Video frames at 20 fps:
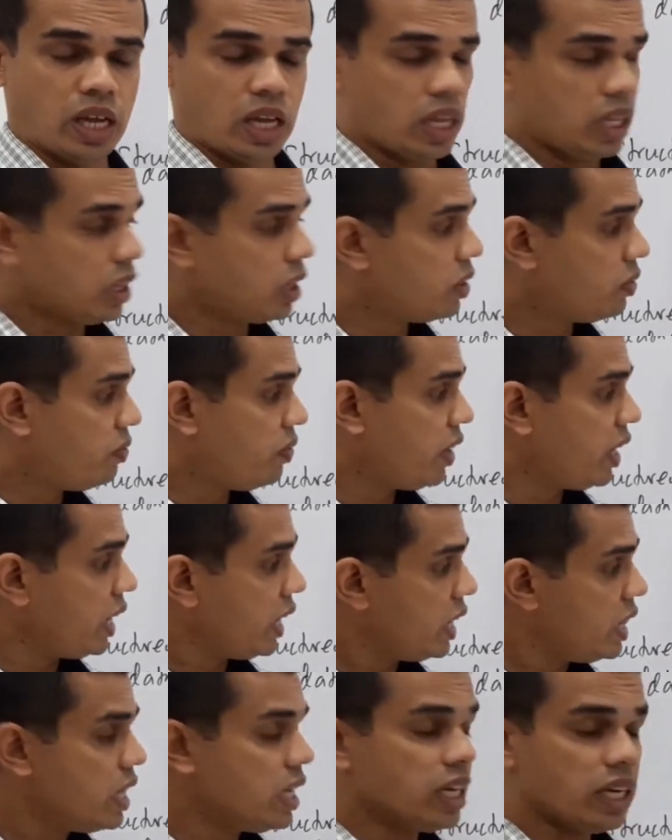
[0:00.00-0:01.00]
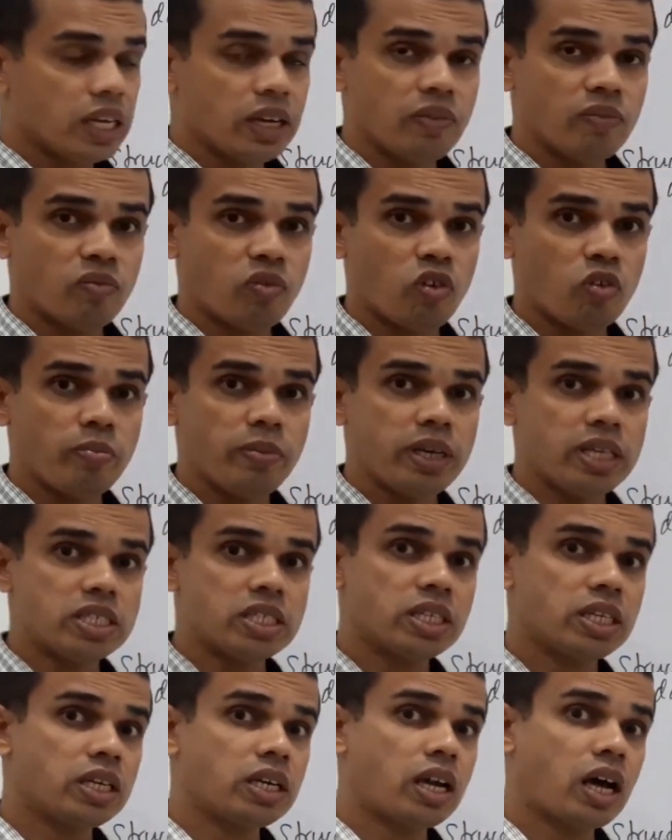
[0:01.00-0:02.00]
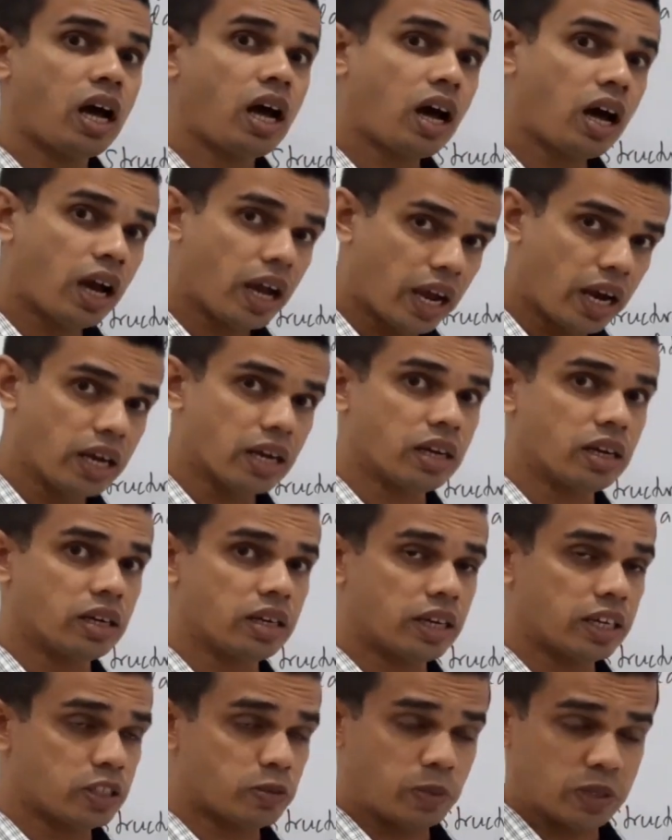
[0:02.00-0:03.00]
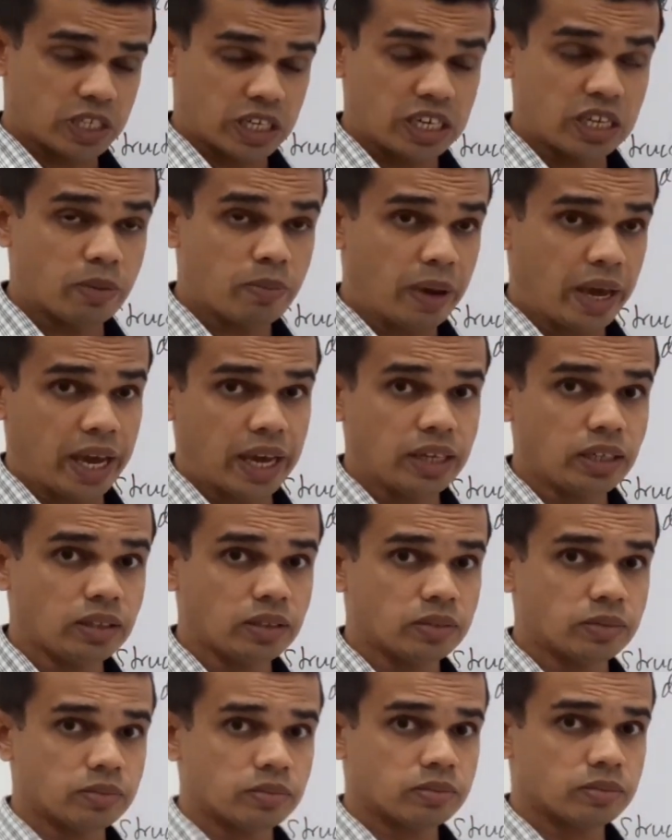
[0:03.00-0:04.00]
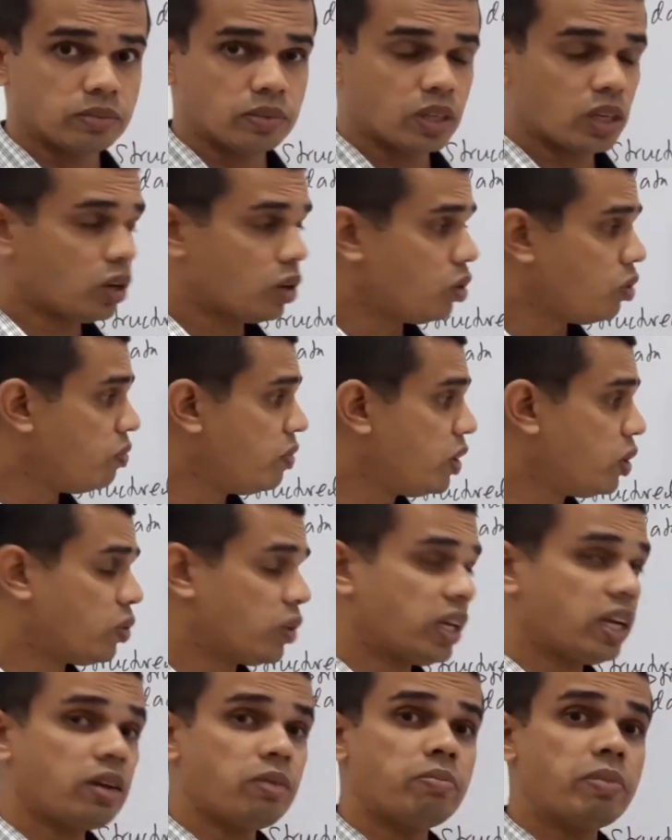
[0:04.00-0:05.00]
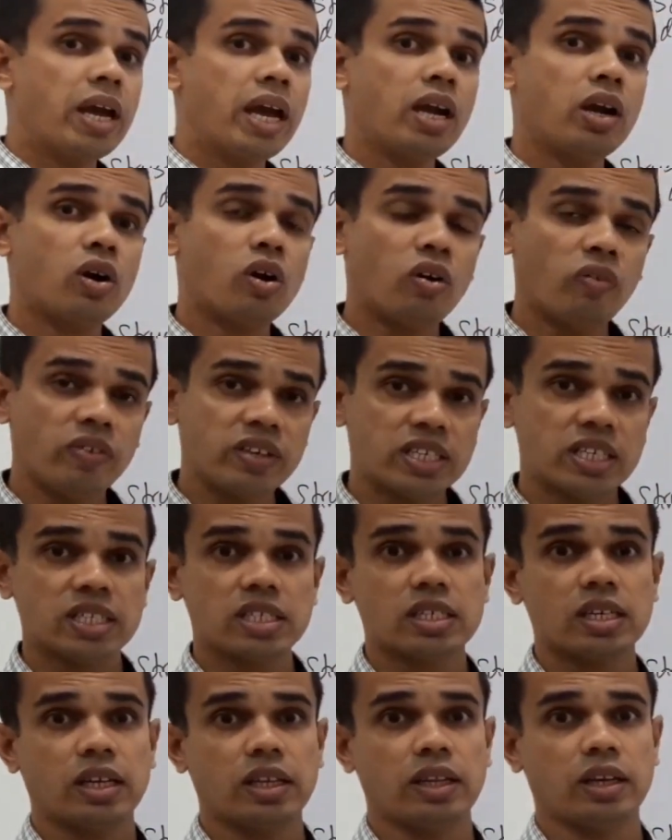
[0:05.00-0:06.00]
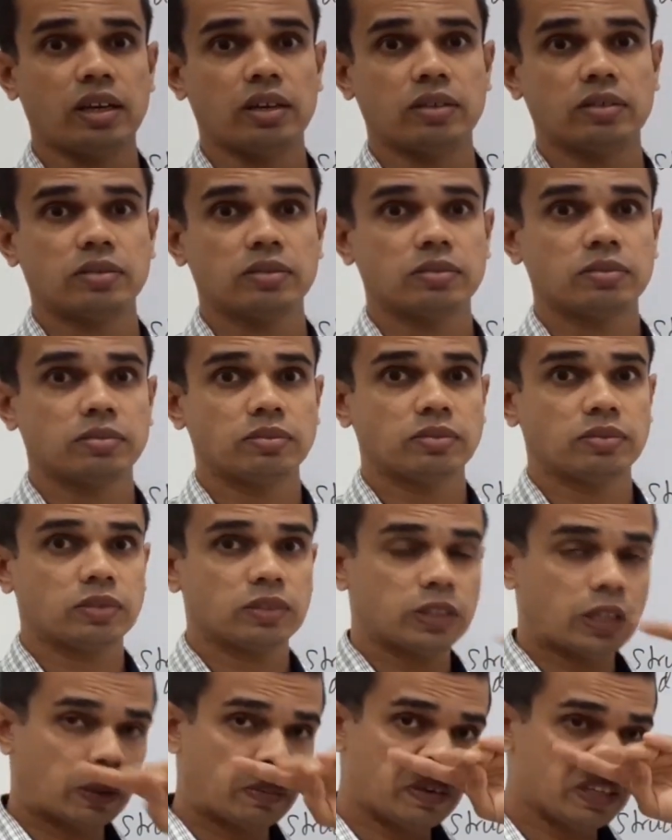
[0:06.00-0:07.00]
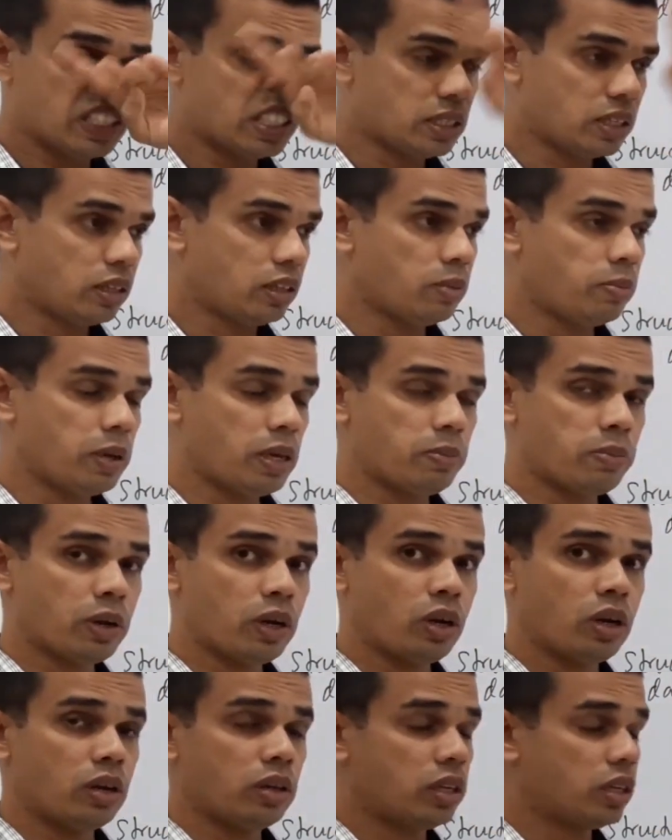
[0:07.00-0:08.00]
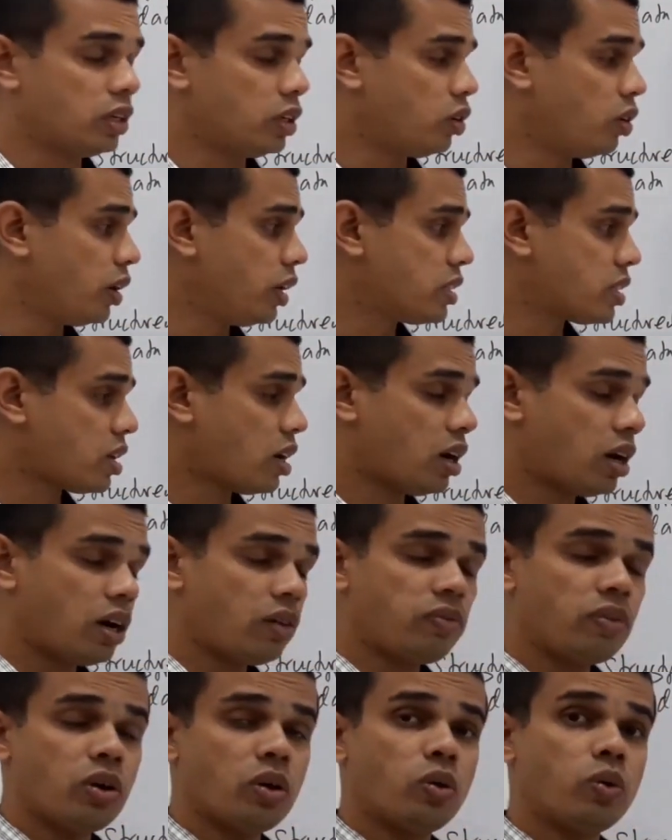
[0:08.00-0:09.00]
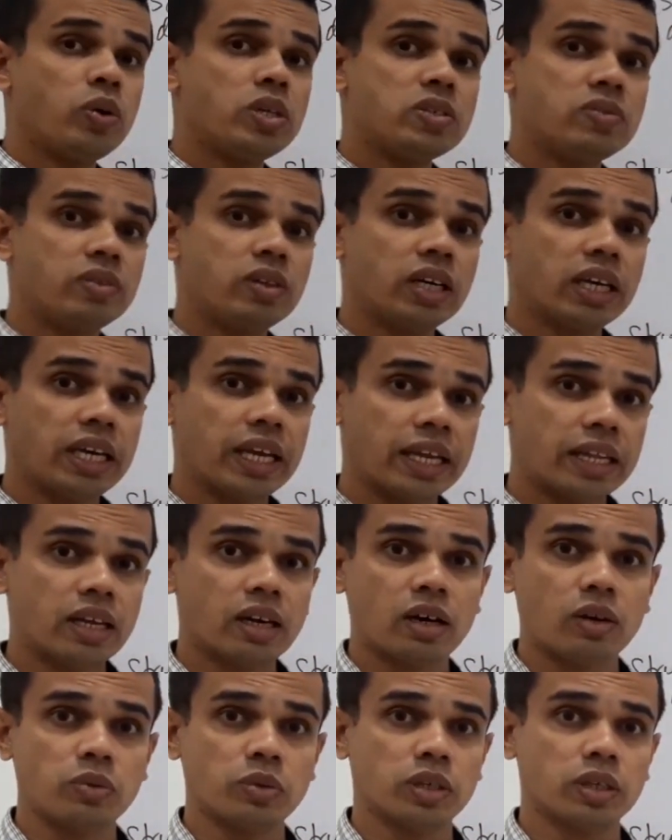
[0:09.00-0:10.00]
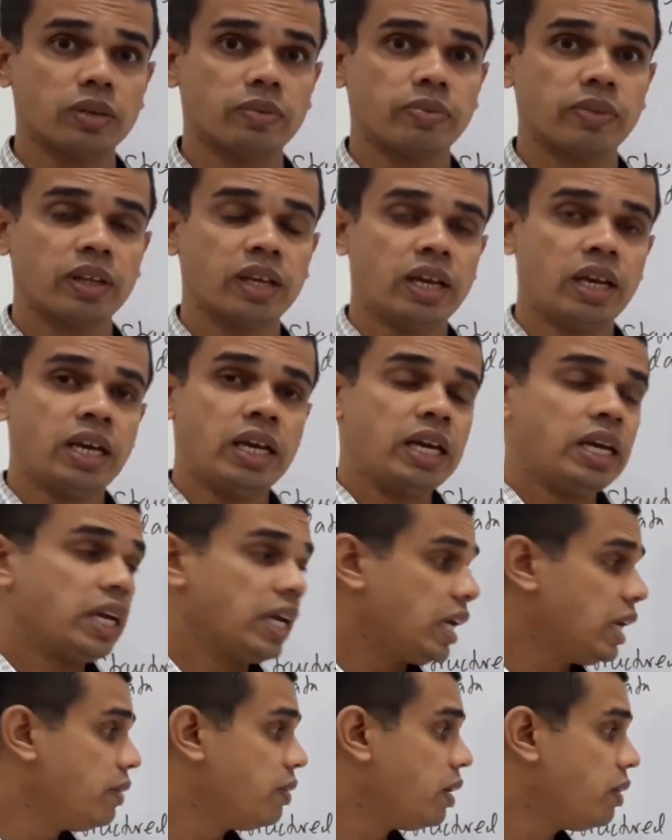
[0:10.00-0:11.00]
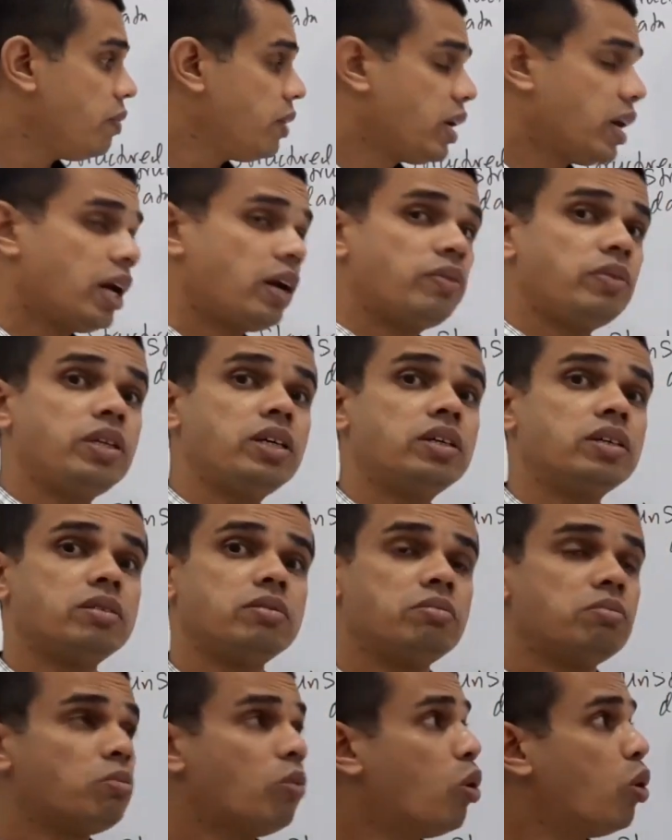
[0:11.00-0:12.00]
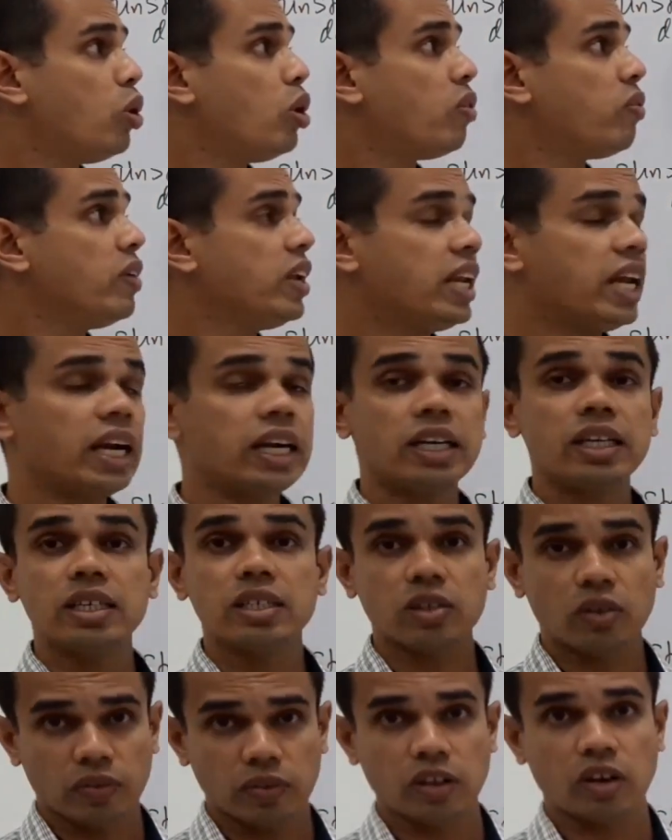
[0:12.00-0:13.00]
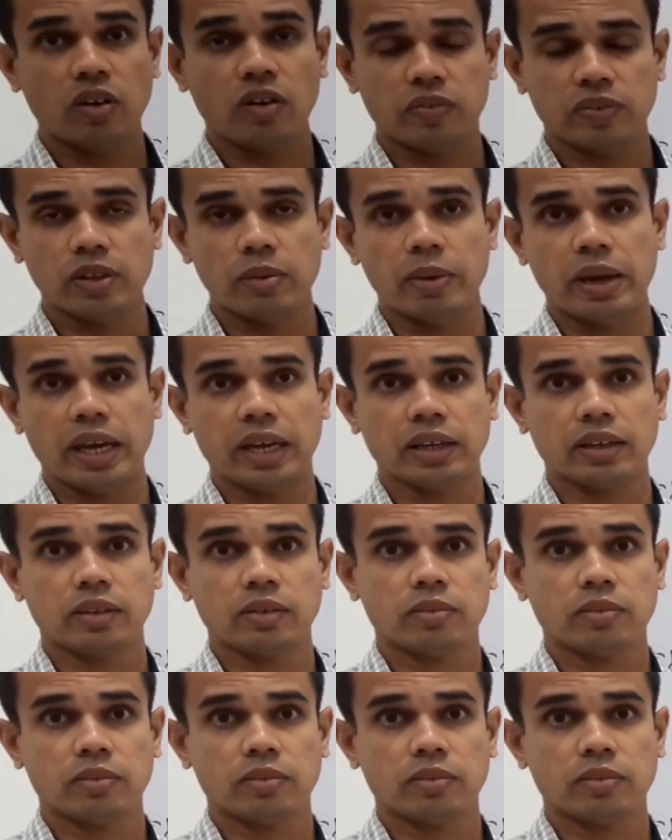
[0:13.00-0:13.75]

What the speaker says: The way the information are handled, especially a bank, we know that bank officers are there. That means the people, the staff who is working at the counter. Even we have the board of directors of the bank.